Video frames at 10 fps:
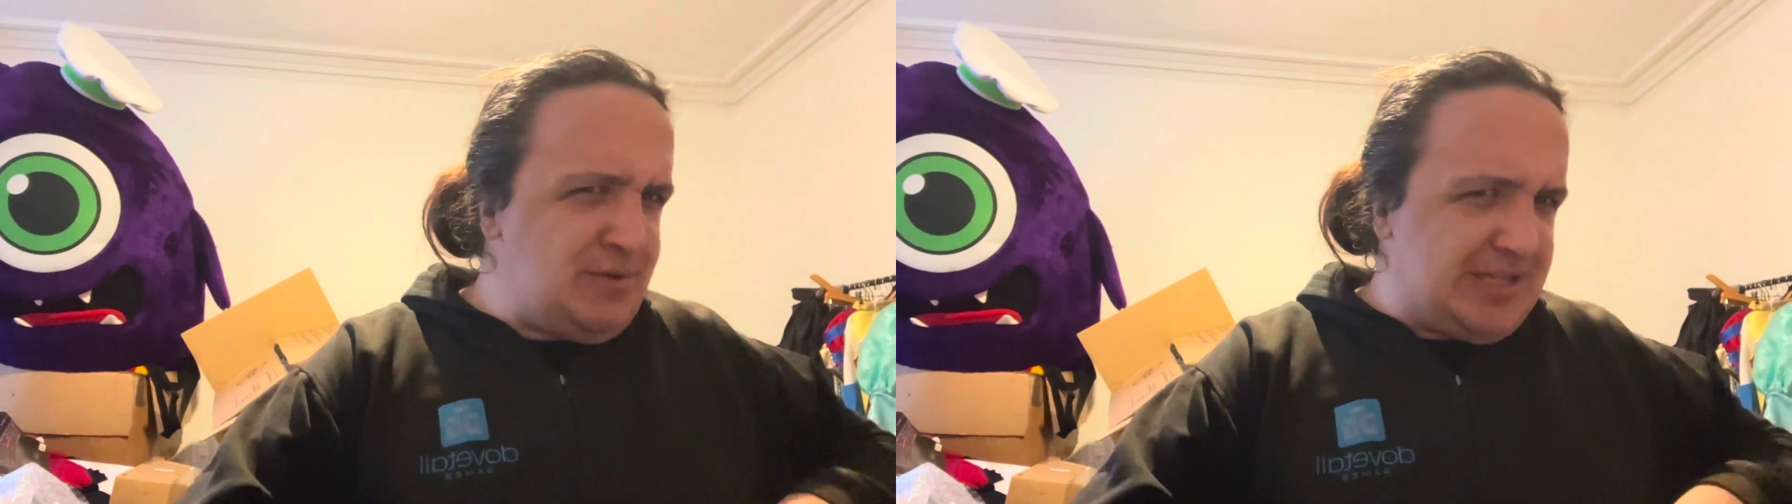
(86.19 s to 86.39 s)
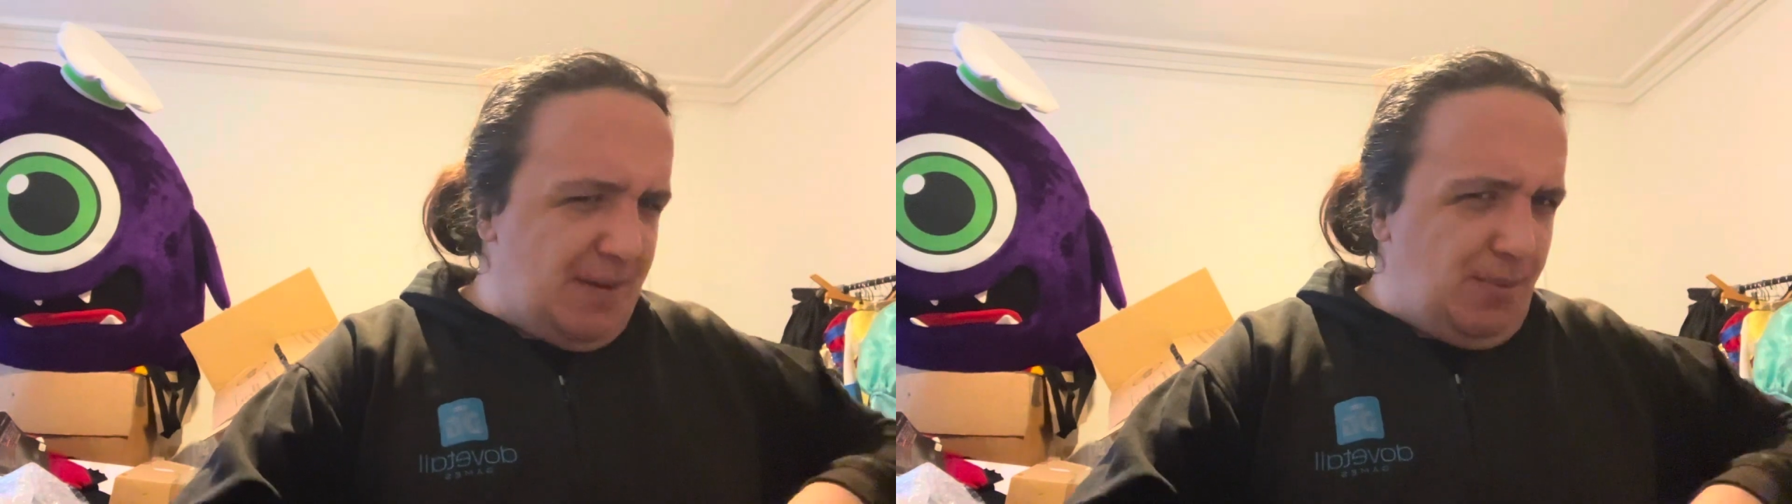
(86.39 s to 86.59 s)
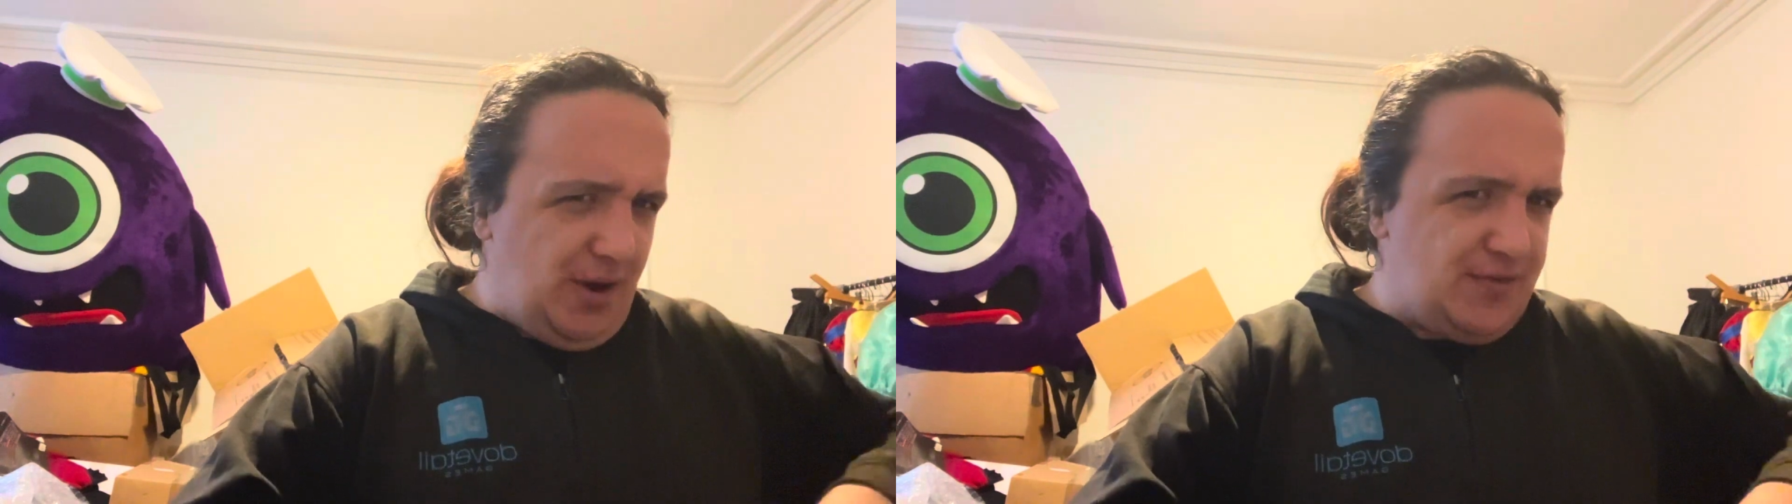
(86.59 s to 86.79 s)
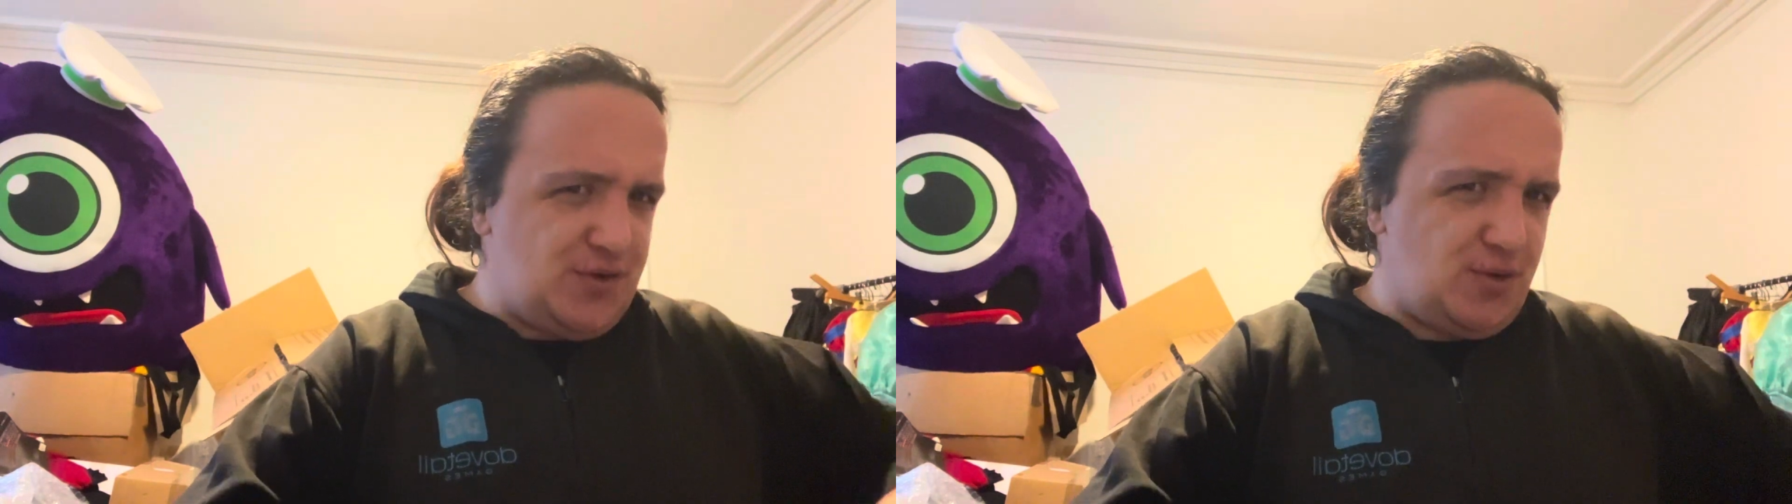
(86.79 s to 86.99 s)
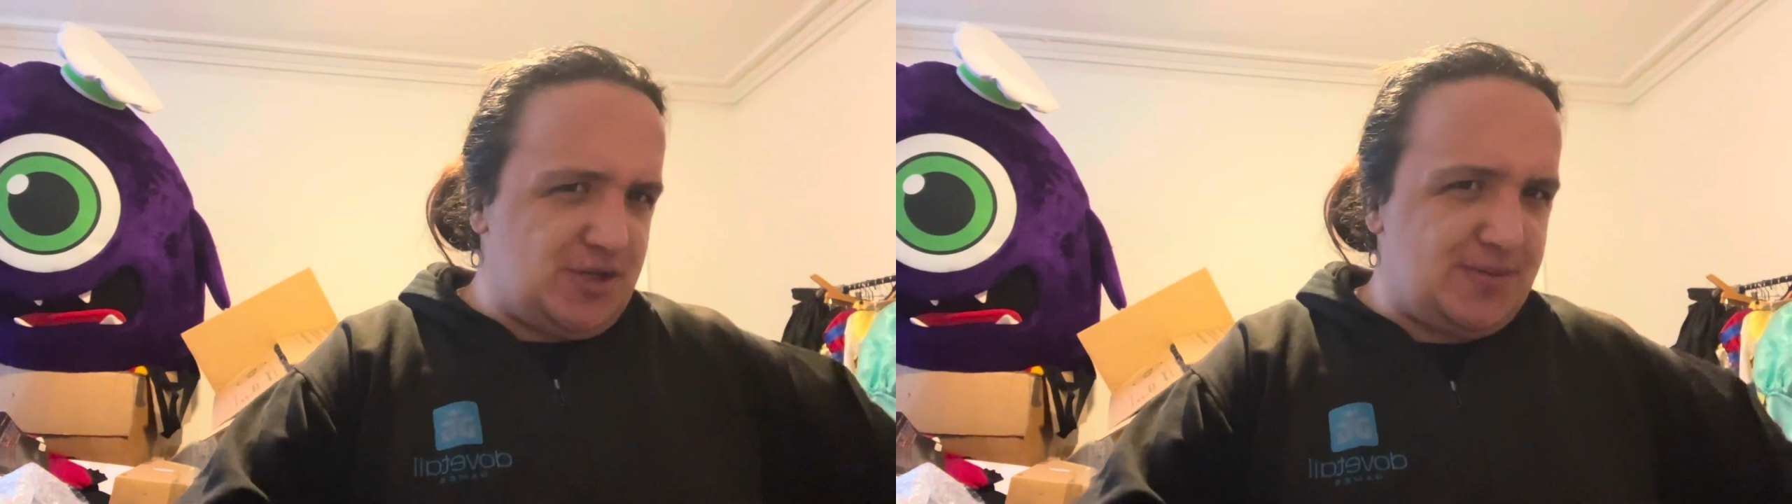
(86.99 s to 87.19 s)
Dapol have
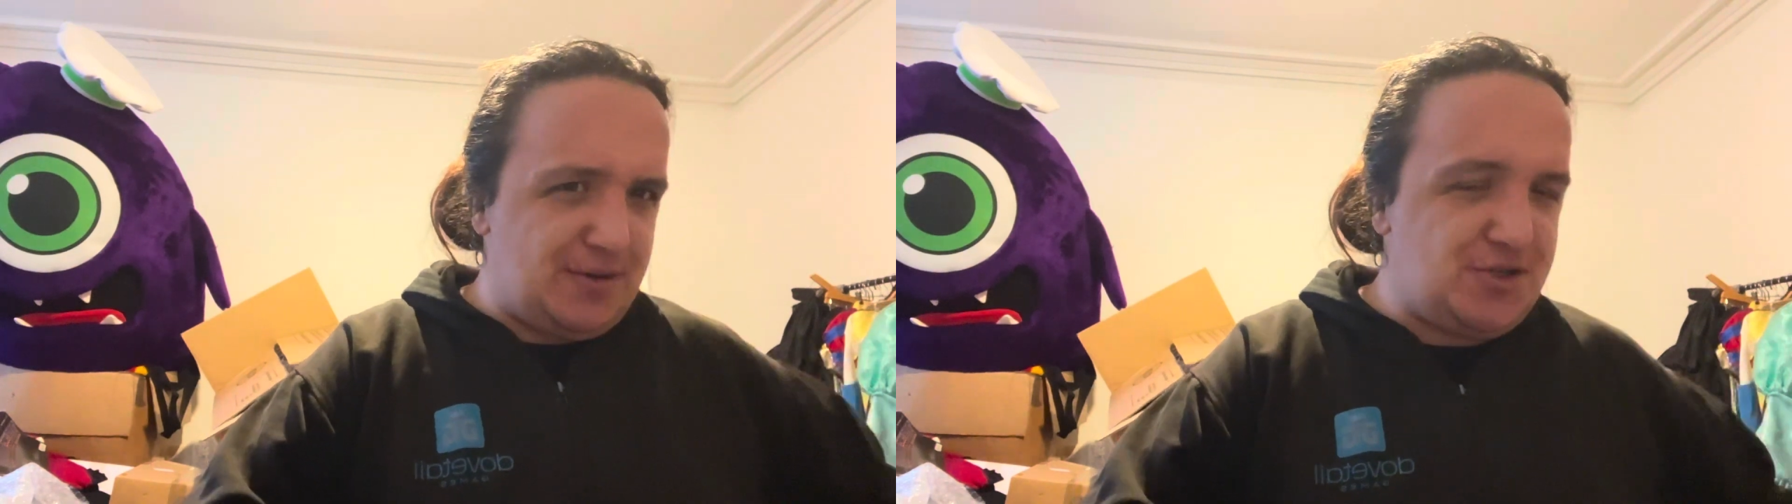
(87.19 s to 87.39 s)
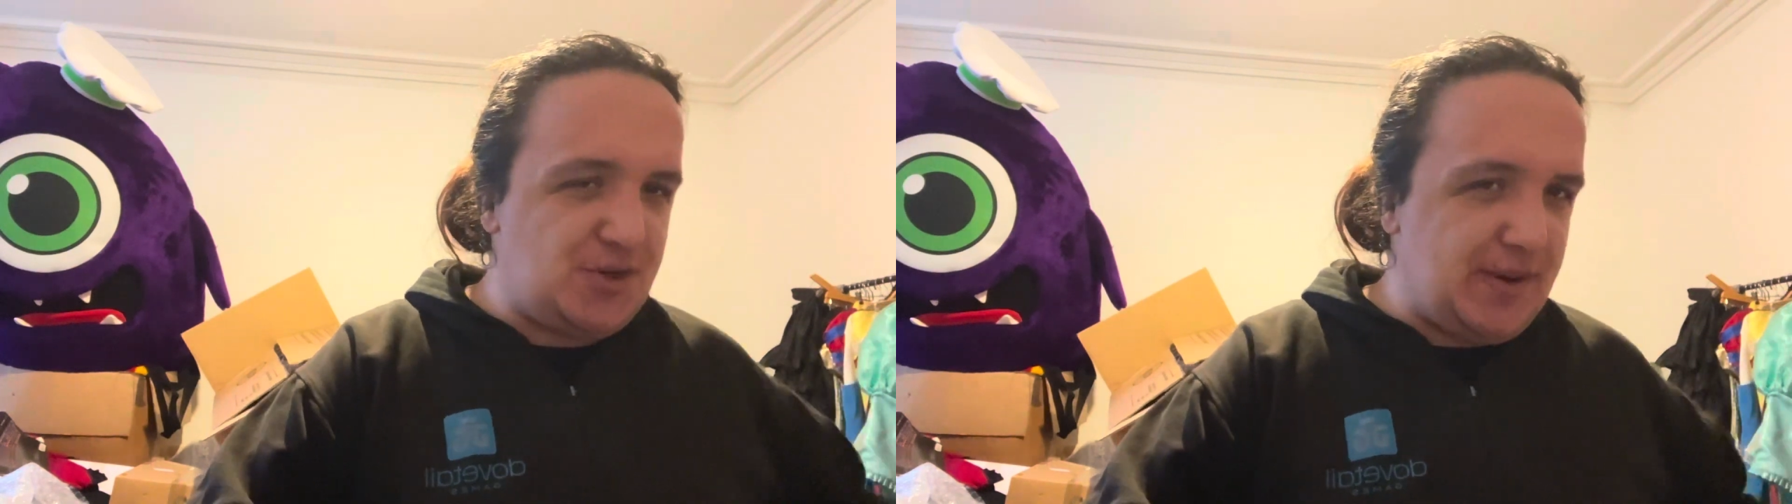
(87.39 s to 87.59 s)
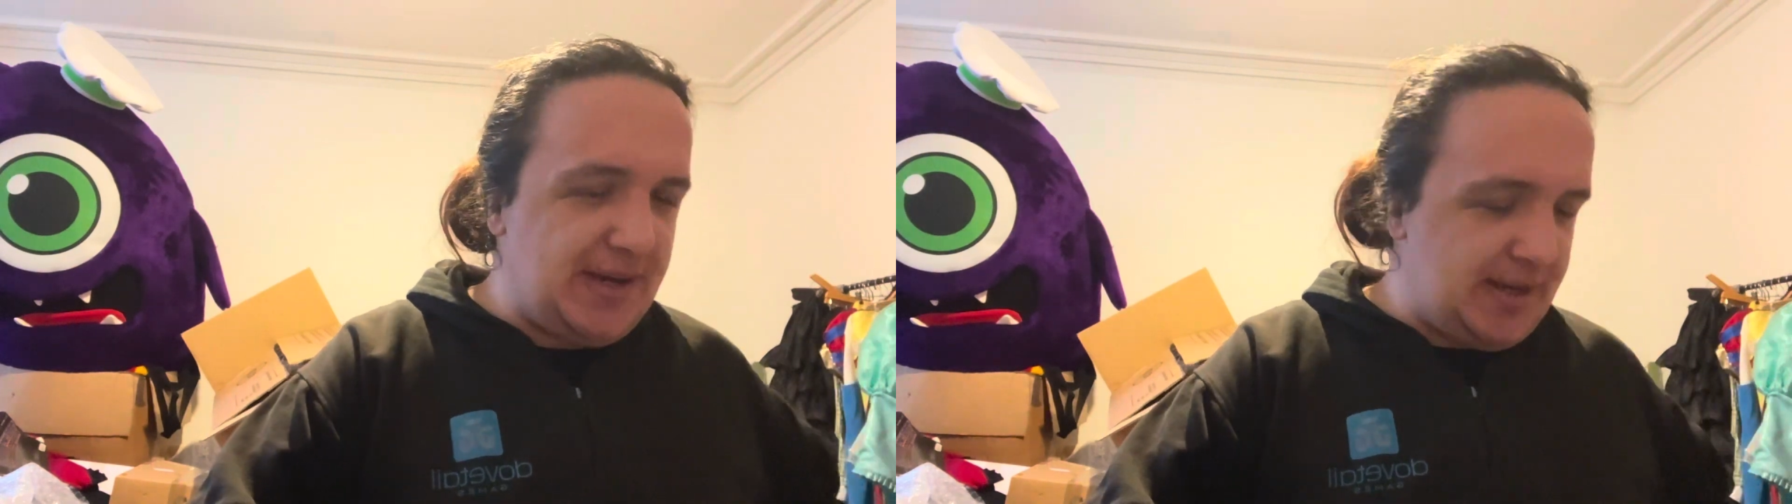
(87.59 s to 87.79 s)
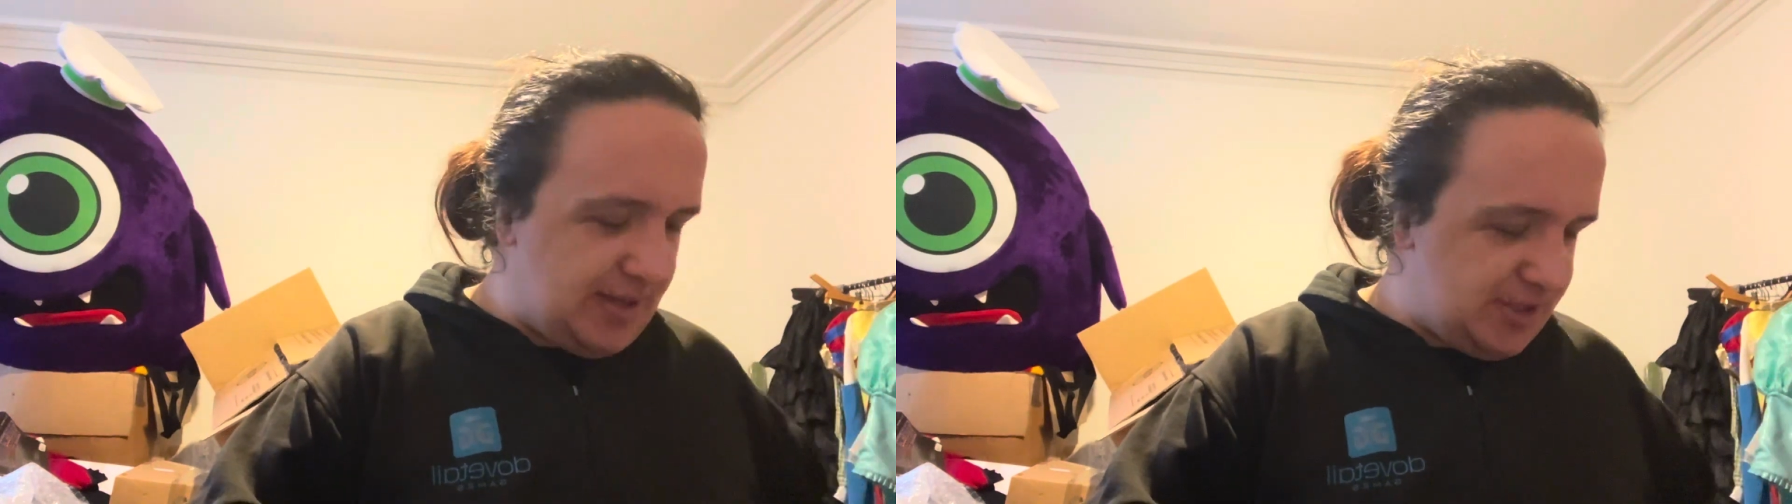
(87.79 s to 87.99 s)
talked about doing